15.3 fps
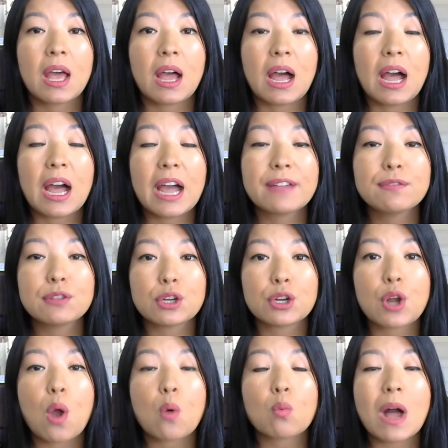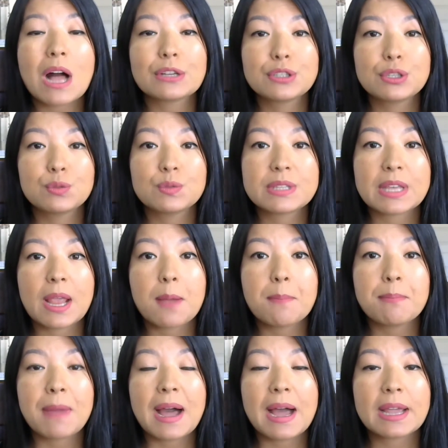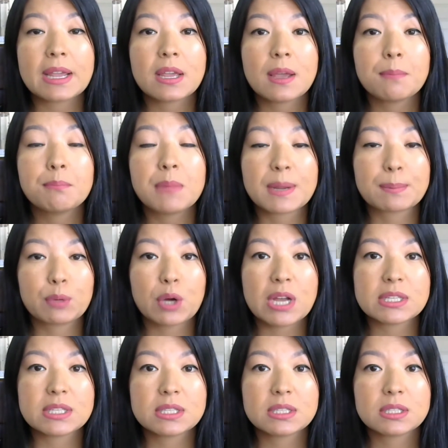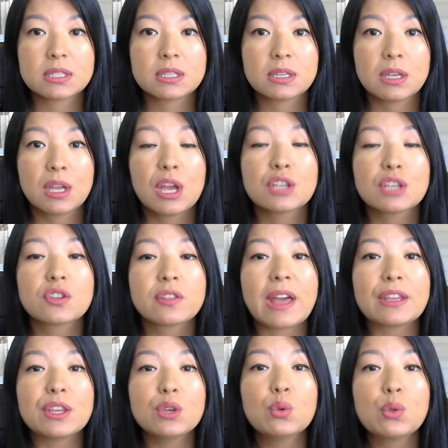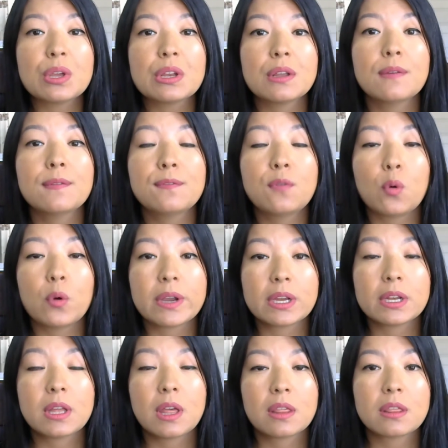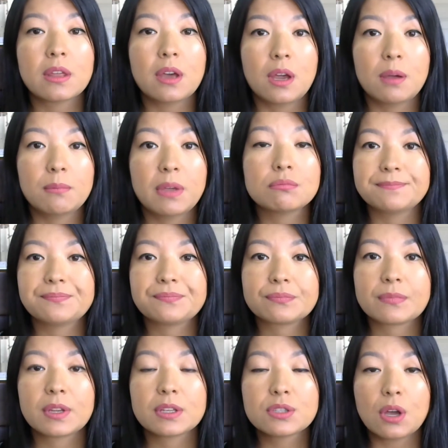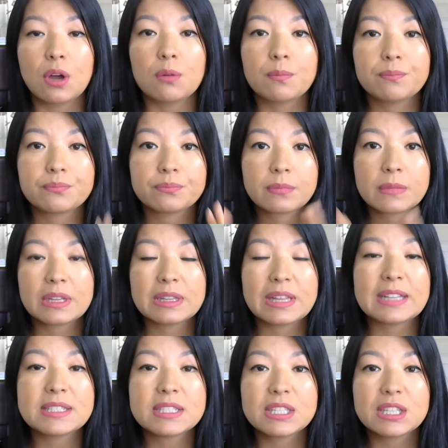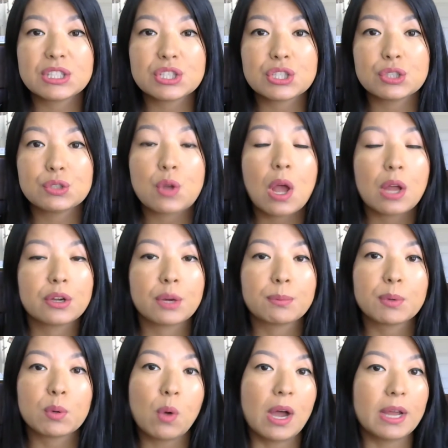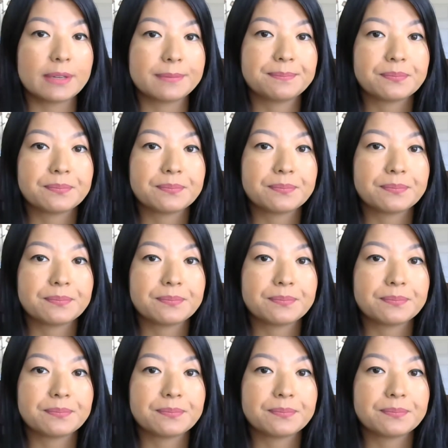I've learned while using my mug press so that you can avoid them. So let's get to number 1.